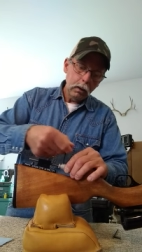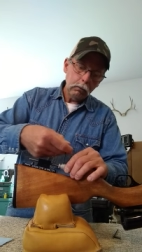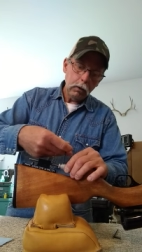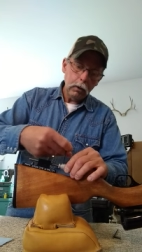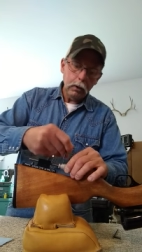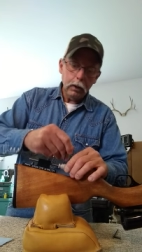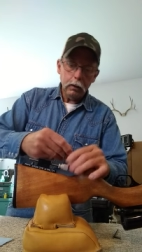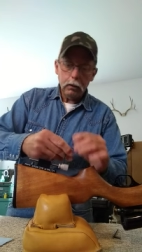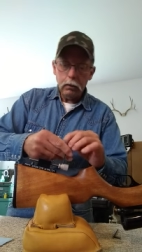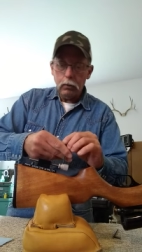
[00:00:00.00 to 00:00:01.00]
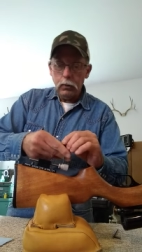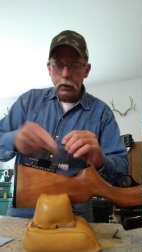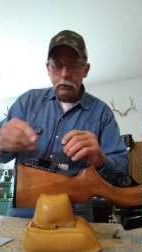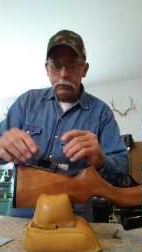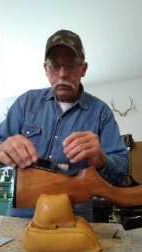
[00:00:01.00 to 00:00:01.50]
run it down there a little
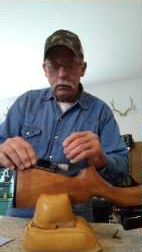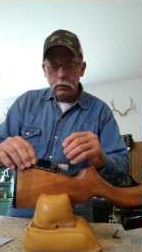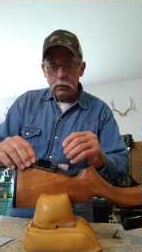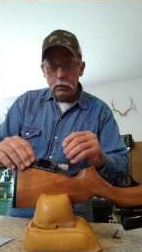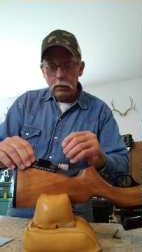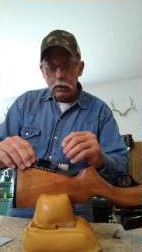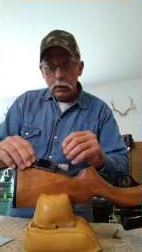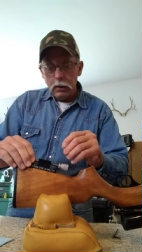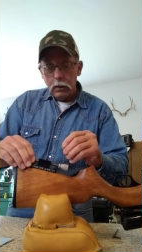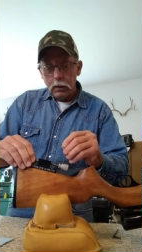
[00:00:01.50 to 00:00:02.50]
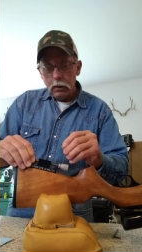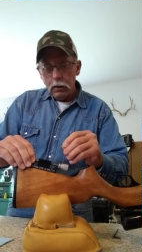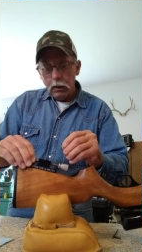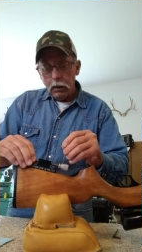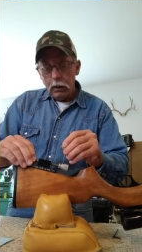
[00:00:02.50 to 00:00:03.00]
ways,
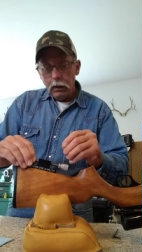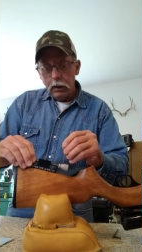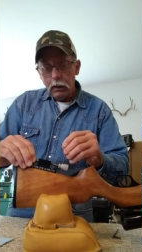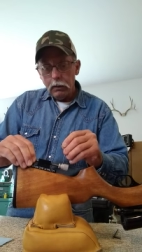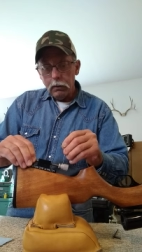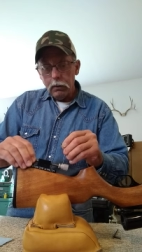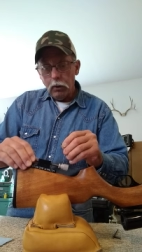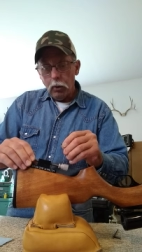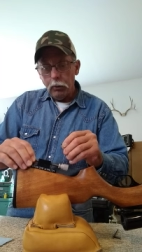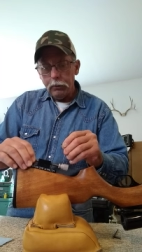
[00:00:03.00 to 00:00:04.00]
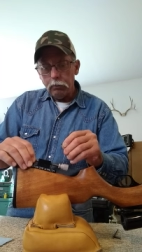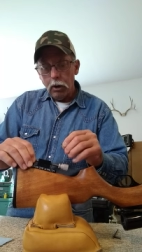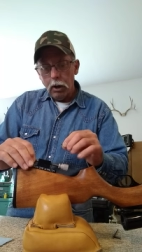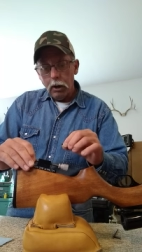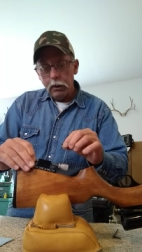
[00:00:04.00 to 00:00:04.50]
and then hold the
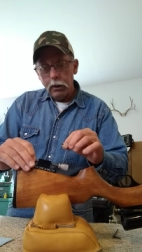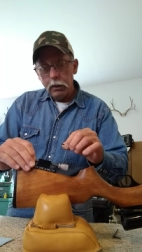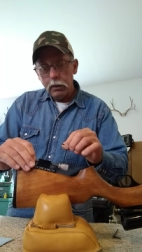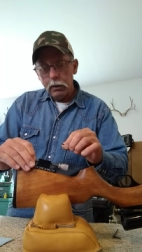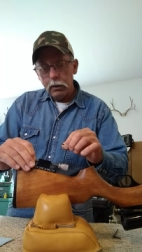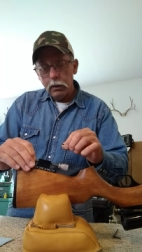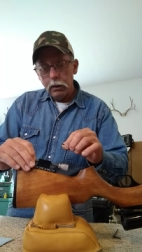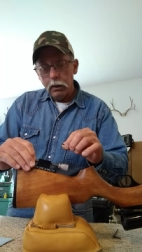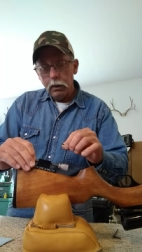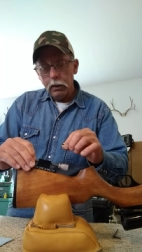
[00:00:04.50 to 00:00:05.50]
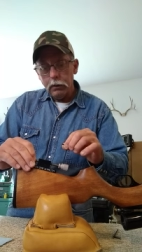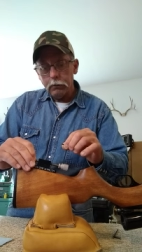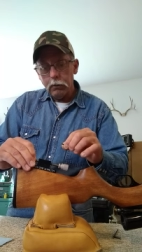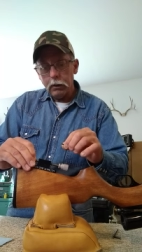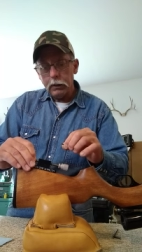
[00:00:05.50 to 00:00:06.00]
rod, and then
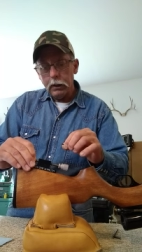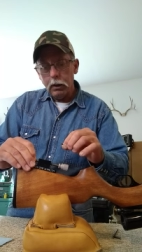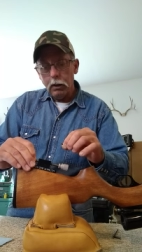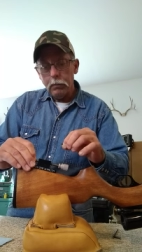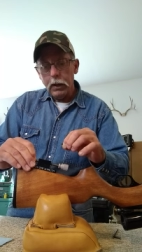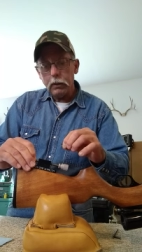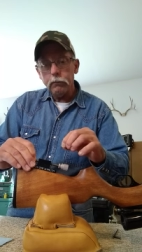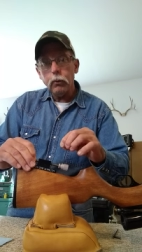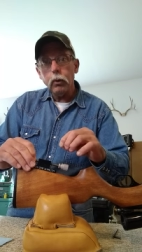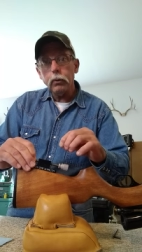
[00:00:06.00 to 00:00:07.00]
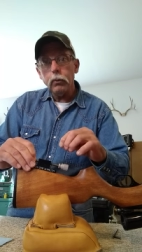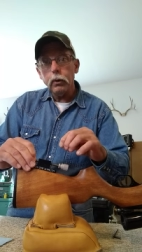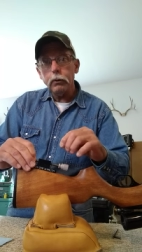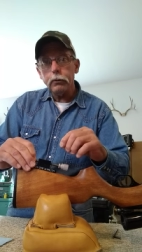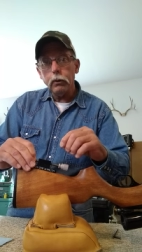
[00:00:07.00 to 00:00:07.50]
just rock that knob back and forth while
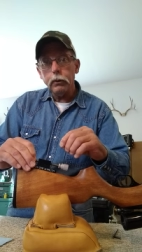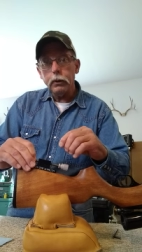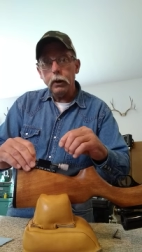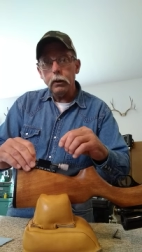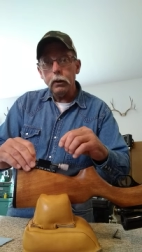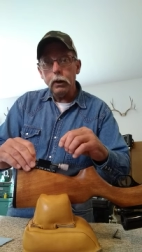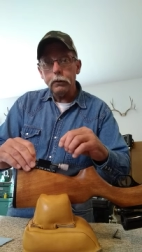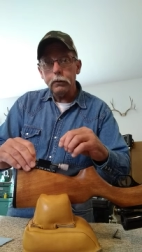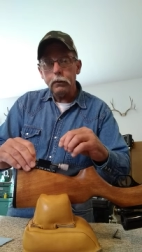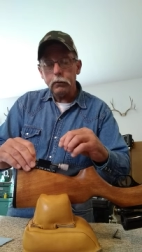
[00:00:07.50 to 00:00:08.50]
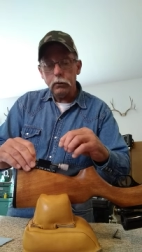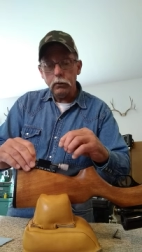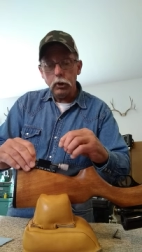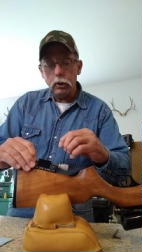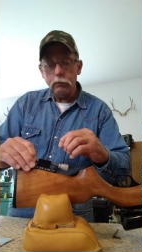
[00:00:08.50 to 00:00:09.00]
you're slowly tightening that set screw,
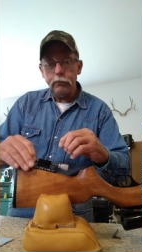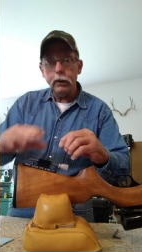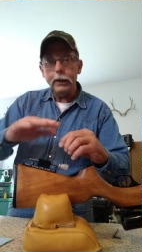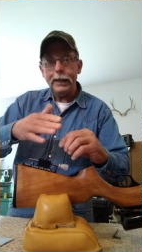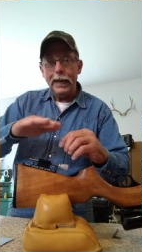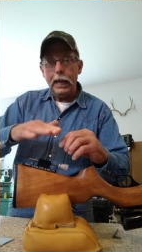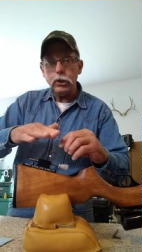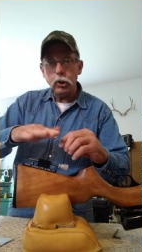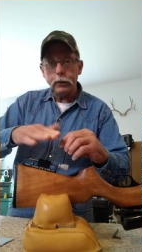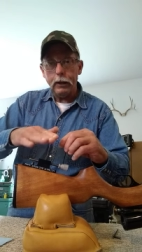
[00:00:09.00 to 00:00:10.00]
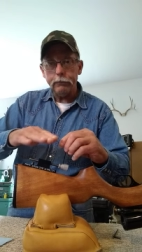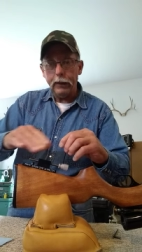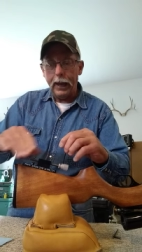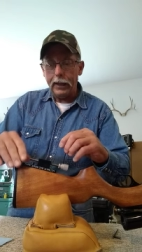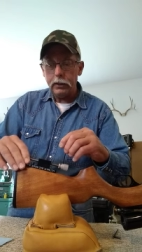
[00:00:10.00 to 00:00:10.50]
and you can feel it engage on that
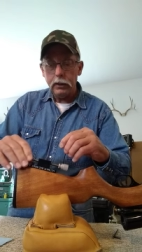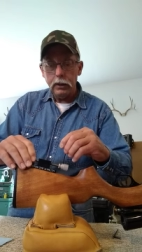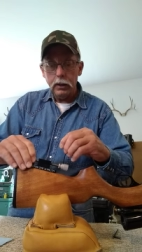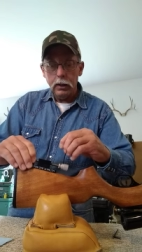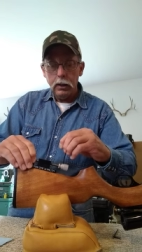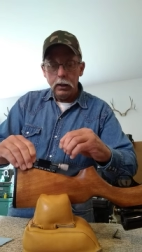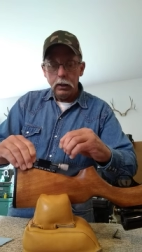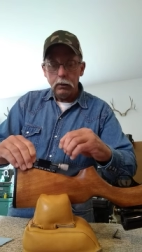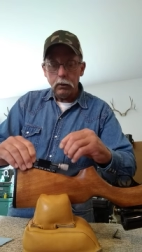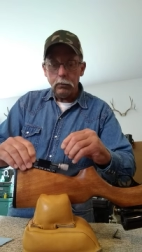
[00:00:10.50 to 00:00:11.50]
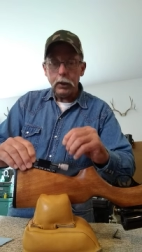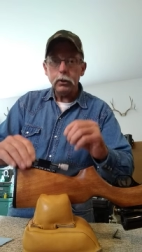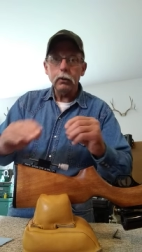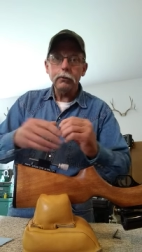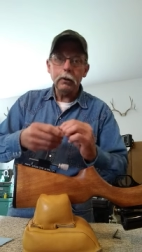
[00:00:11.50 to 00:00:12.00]
flat. You want to make
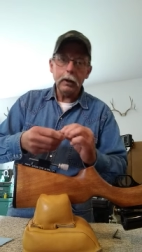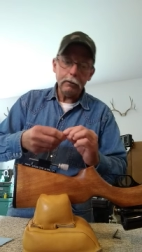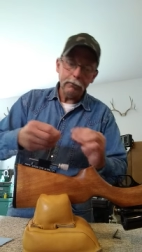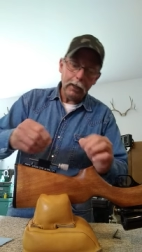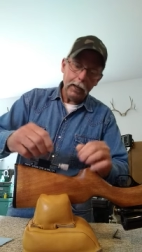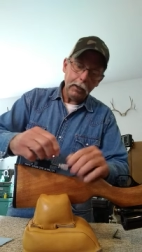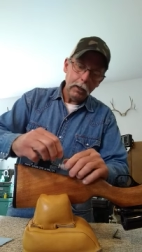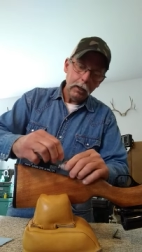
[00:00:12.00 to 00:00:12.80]
sure it's on that flat.